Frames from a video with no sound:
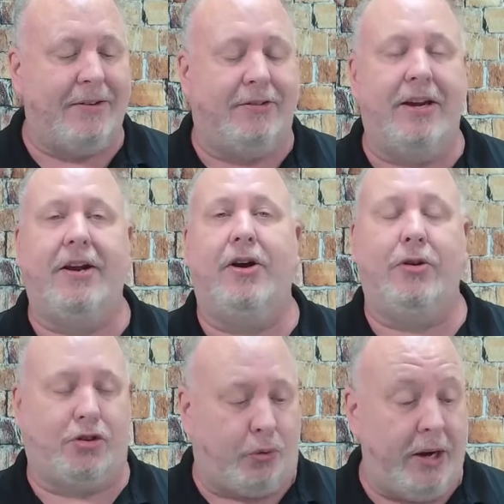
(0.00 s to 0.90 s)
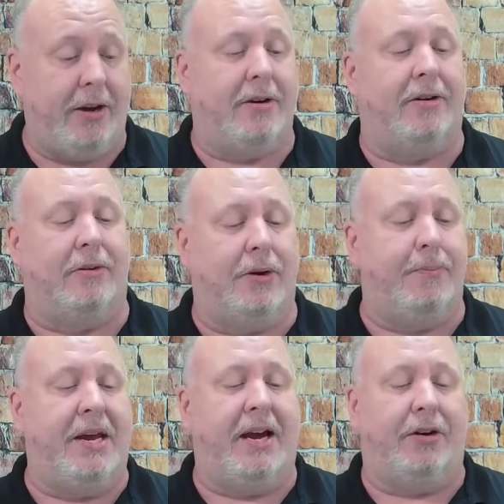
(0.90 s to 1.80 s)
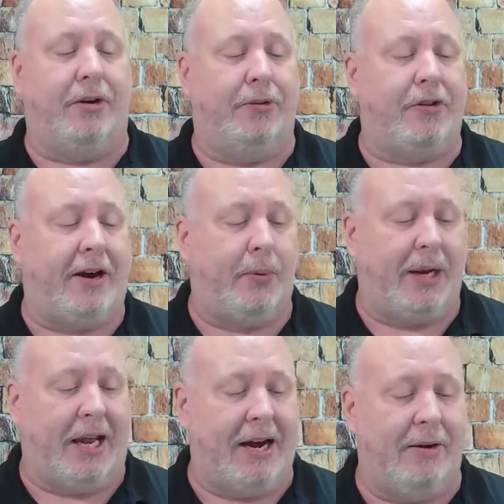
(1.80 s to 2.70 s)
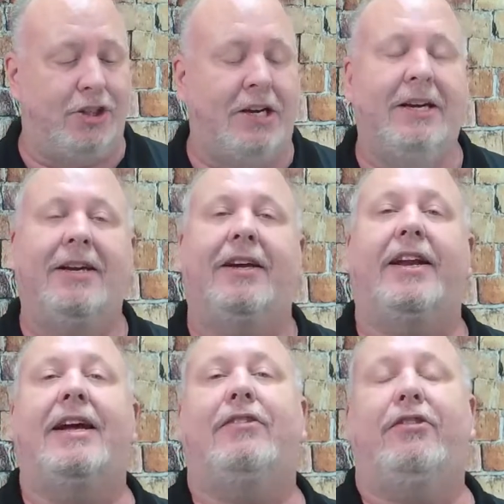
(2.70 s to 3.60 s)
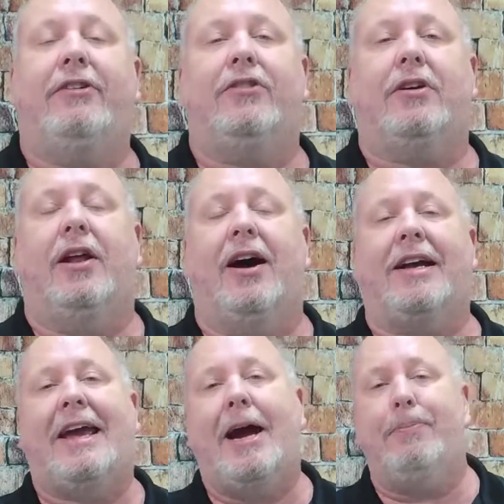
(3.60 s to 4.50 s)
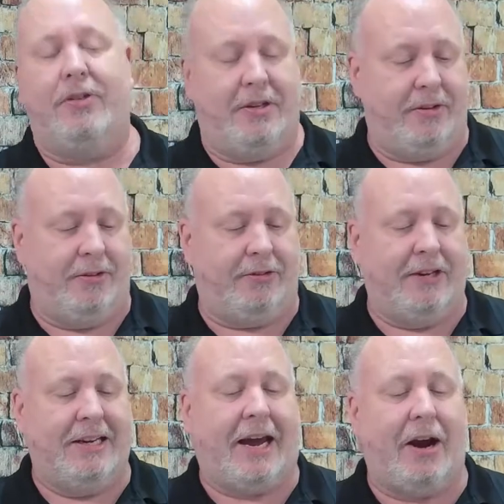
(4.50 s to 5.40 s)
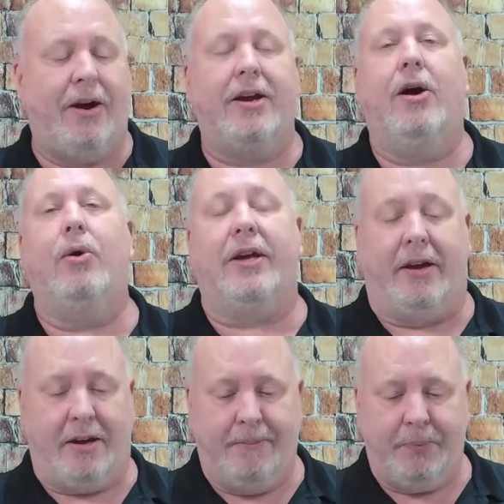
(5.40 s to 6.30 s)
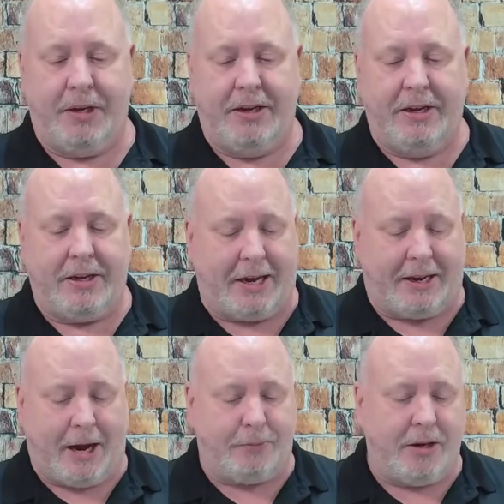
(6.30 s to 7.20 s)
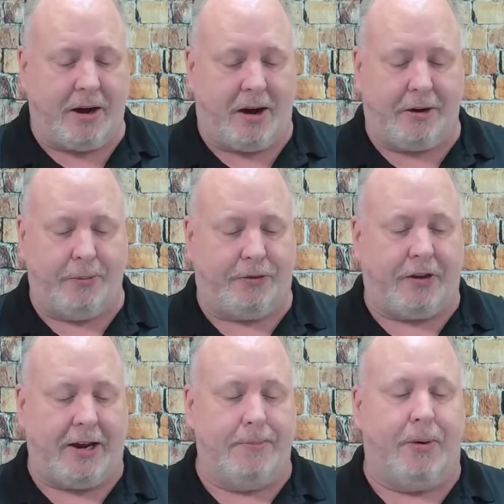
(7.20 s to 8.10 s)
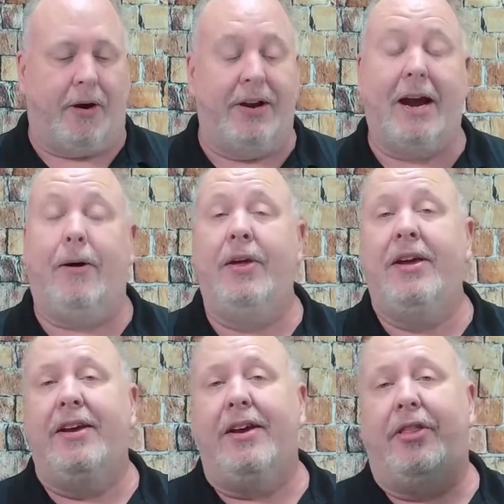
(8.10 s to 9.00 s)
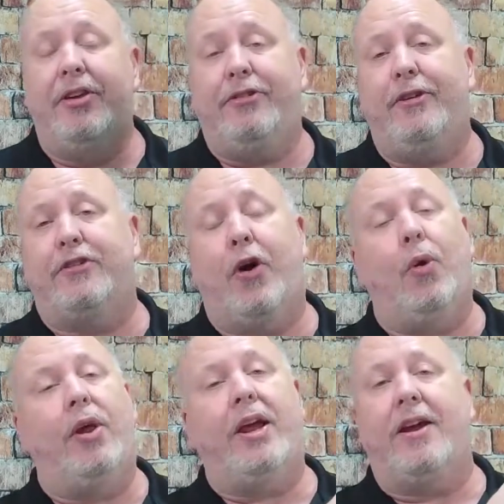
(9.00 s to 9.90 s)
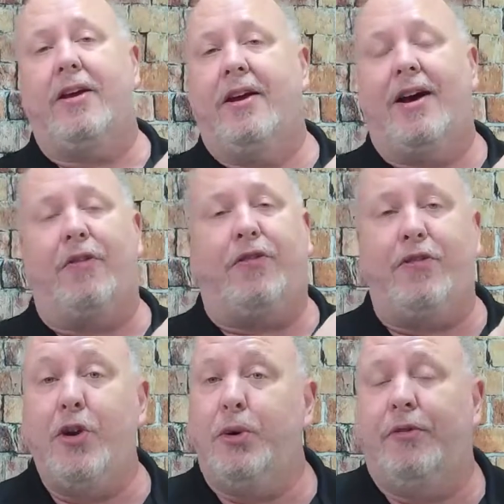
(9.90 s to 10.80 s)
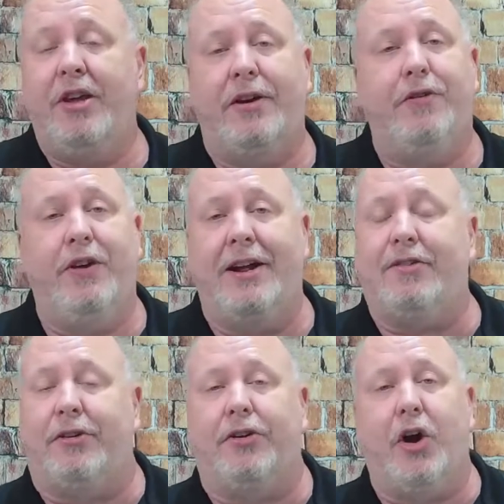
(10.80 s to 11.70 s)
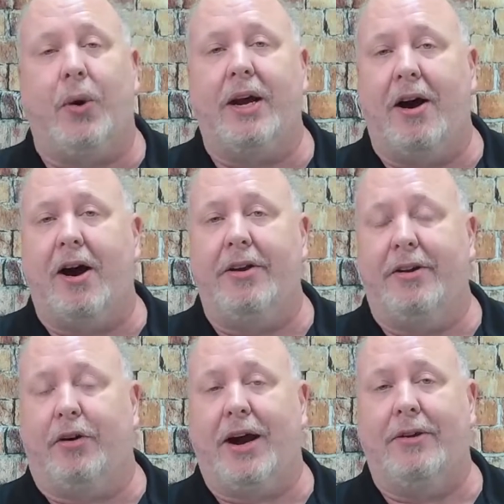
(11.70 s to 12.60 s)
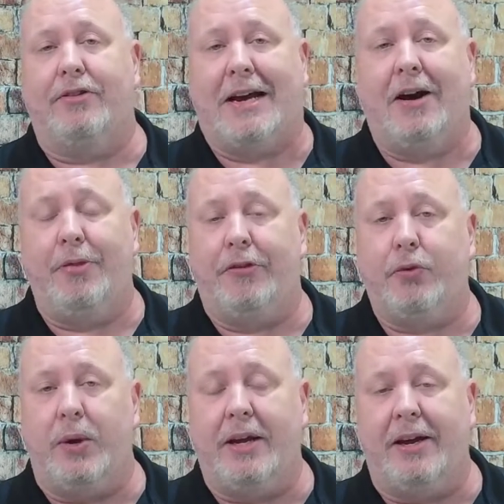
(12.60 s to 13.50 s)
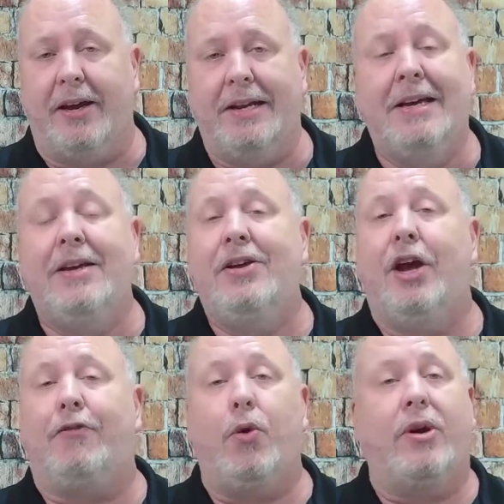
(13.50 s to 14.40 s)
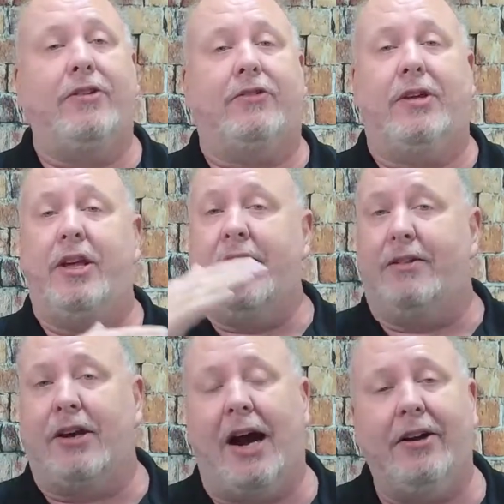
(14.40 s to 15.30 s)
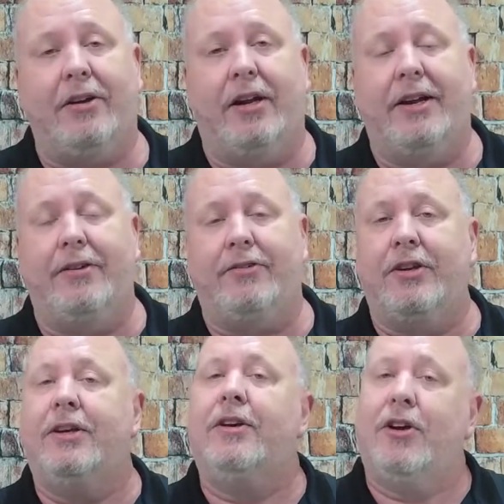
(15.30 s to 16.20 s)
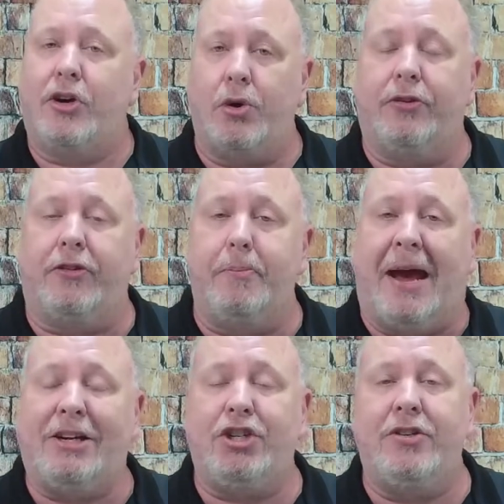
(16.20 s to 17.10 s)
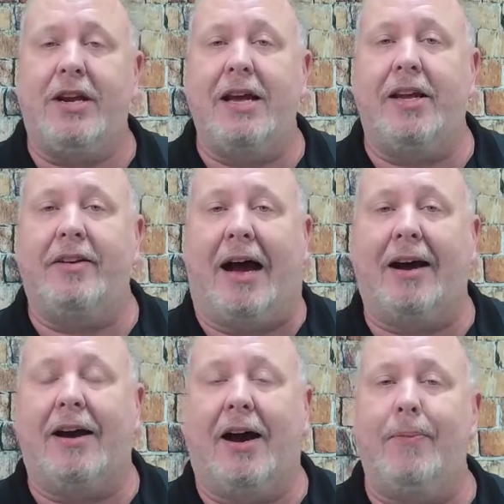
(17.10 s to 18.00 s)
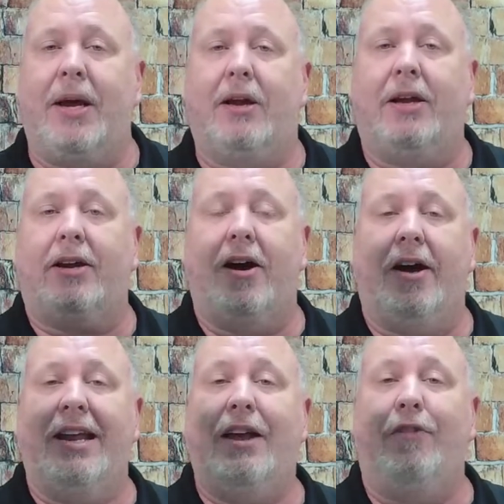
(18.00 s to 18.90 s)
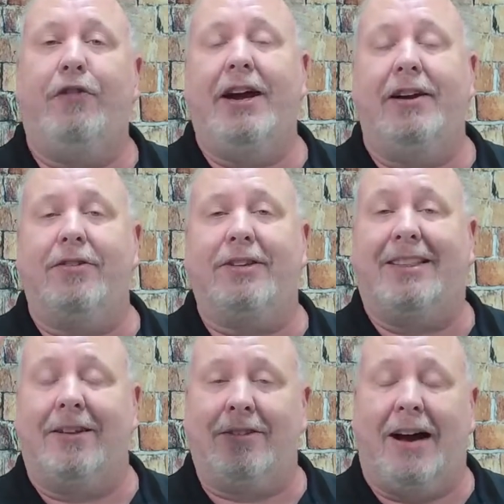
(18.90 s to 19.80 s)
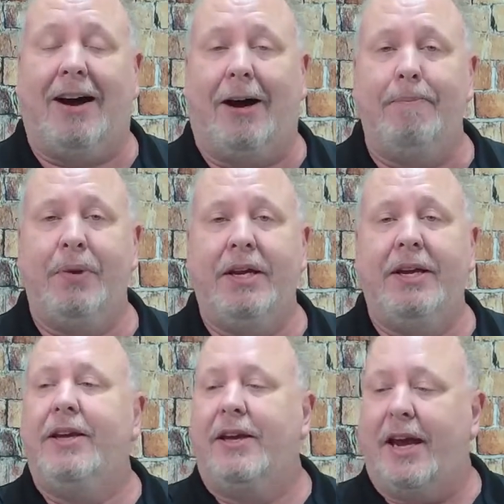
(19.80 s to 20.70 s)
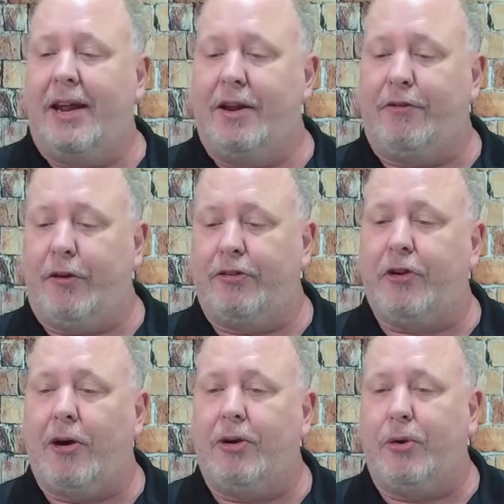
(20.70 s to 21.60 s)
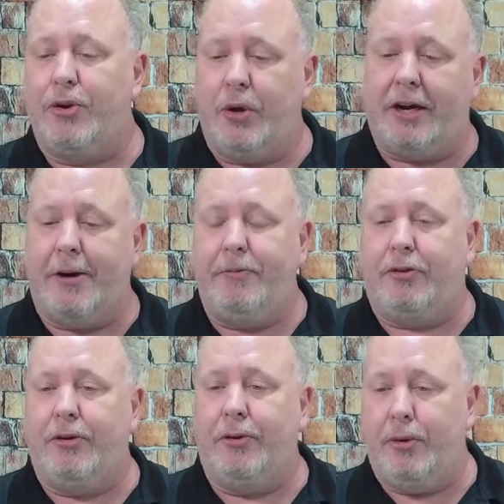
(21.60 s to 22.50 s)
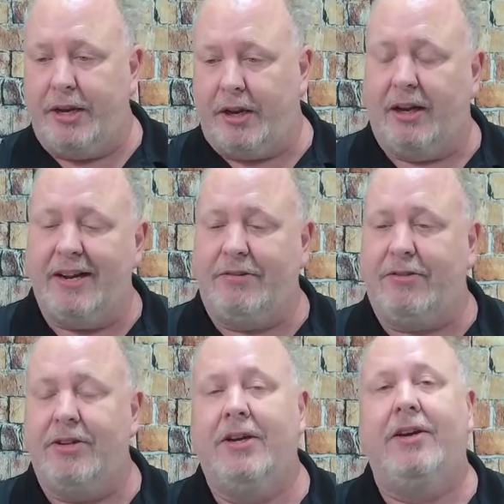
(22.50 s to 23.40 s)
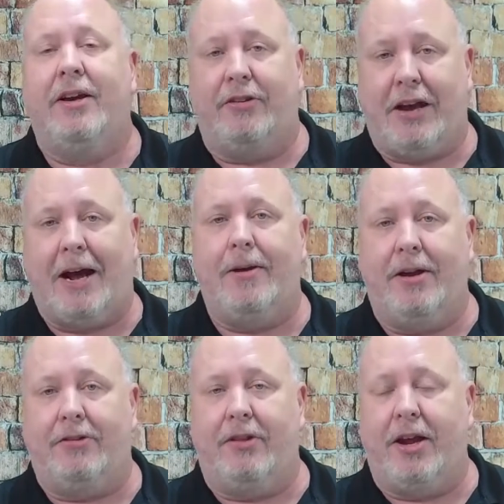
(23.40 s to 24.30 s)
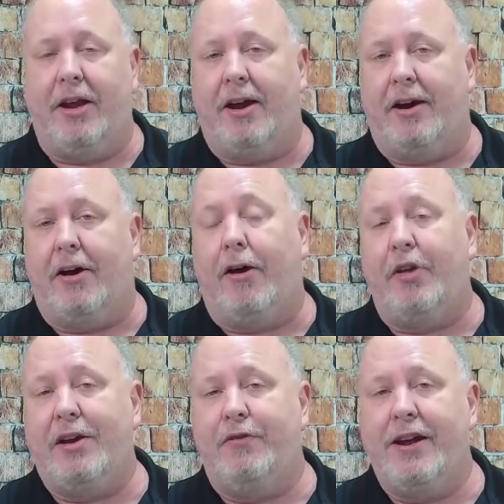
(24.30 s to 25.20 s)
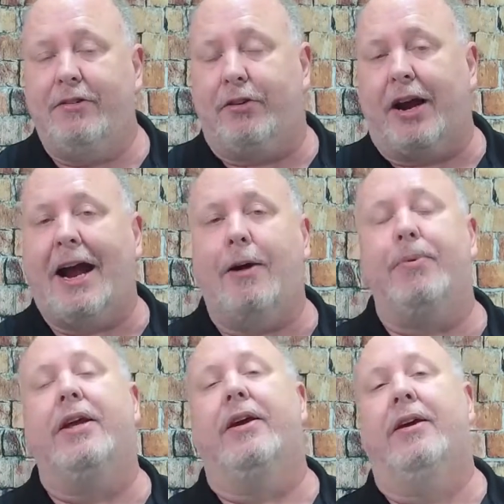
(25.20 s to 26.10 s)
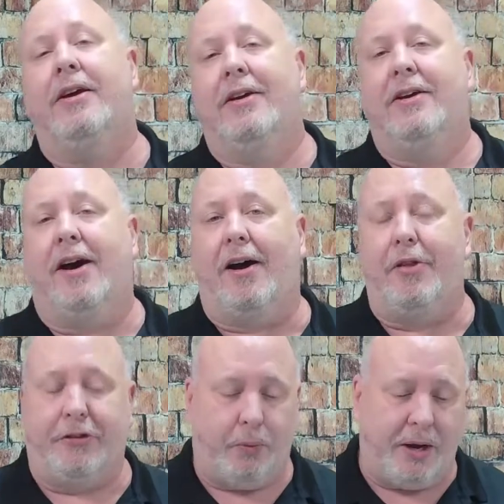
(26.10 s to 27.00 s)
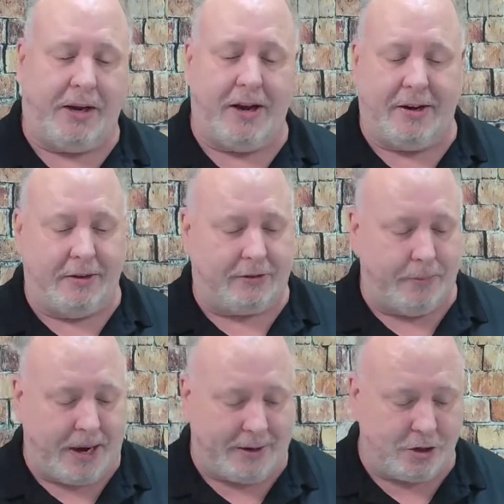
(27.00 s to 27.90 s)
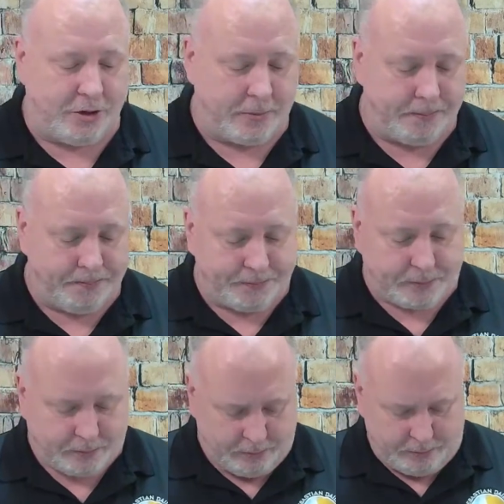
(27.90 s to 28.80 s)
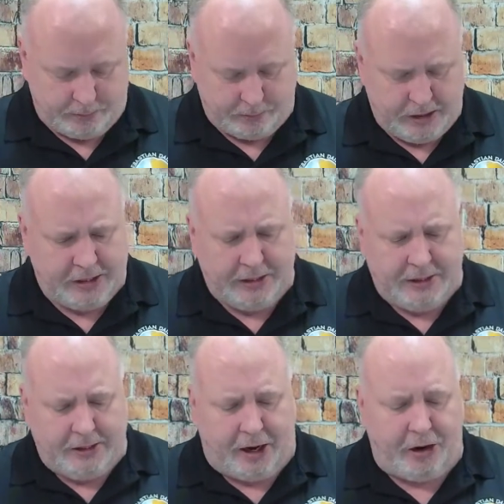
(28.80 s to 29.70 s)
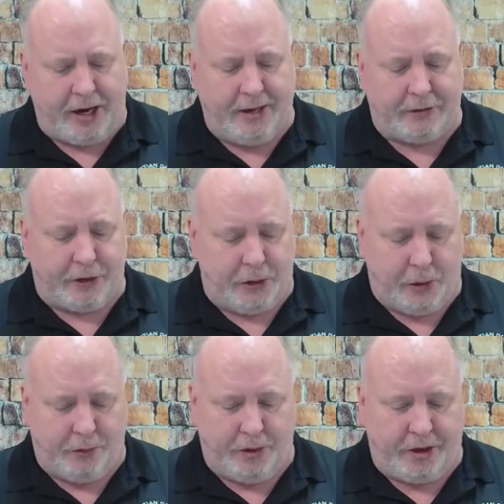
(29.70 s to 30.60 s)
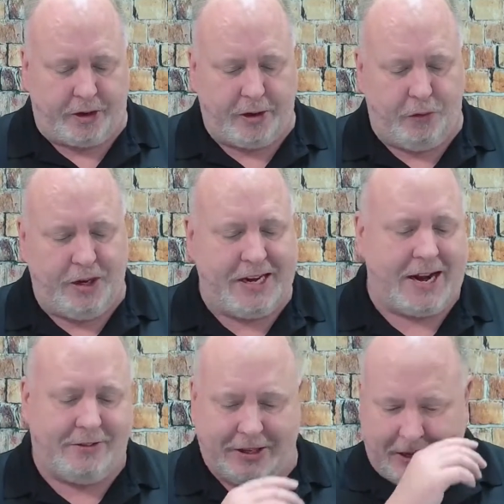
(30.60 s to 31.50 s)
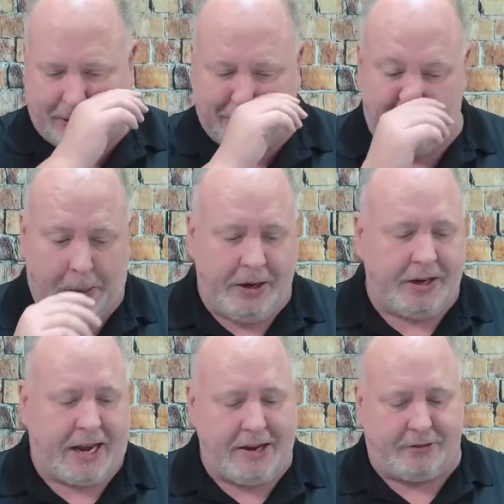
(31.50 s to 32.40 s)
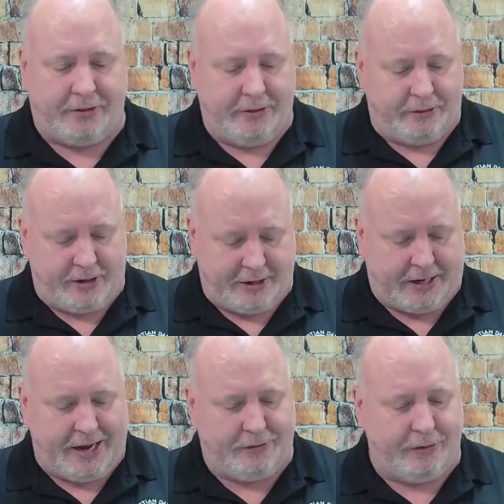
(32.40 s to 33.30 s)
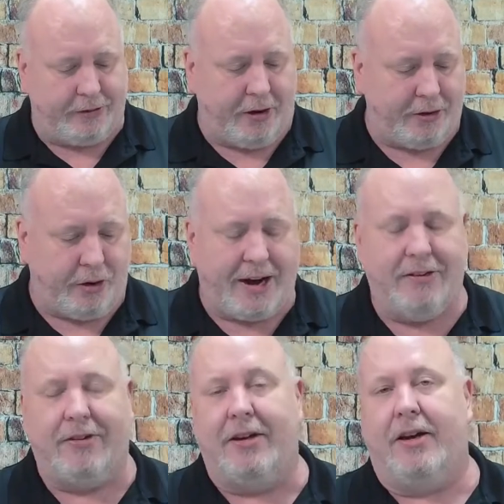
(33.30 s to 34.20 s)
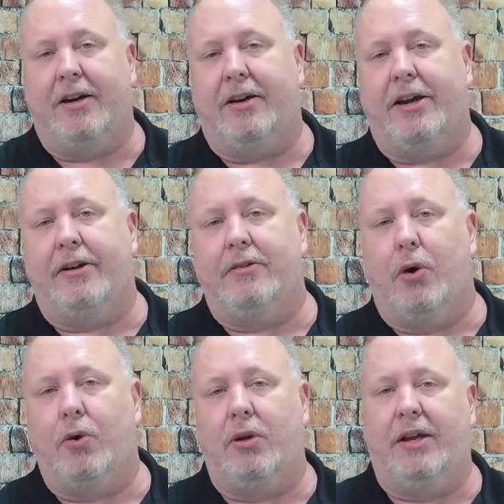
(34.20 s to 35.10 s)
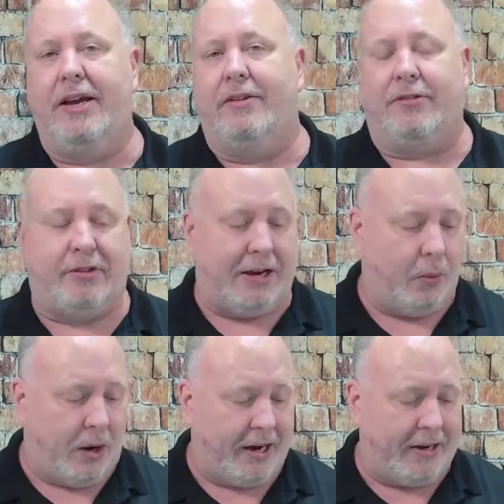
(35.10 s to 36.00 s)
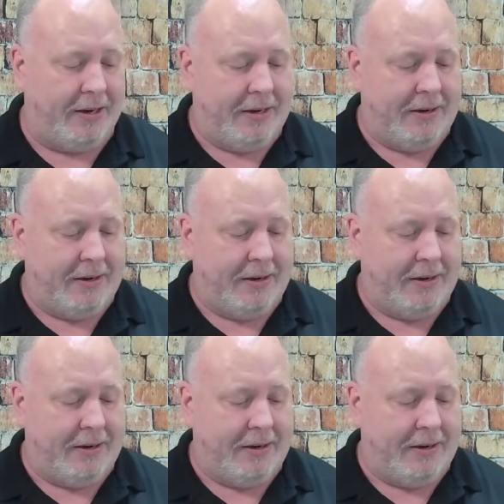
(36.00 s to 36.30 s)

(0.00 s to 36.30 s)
Zito Trio will be at Earl's Hideaway Lounge. And at 6 o'clock, Captain's Karaoke at Captain Hiram's Sandbar. Now, this is only a few of the events that are going on around town this weekend. If you want to see the entire list, go to sebastiandaily.com and click on Events at the top. And the first article you come to in the list is all the events that are happening this weekend in Sebastian. All right, let's go over the COVID-19 cases. Cases are rising here locally and statewide.